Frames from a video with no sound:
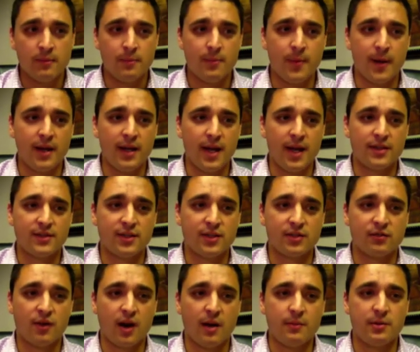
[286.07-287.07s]
Betty has
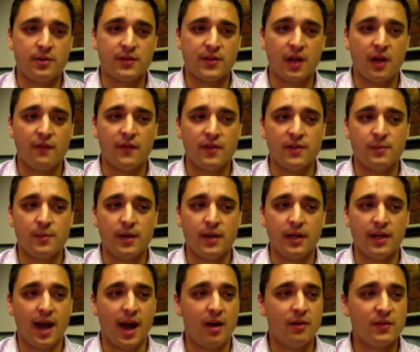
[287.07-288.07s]
described herself as being
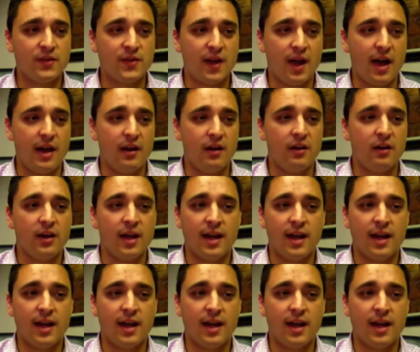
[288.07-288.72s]
an outsider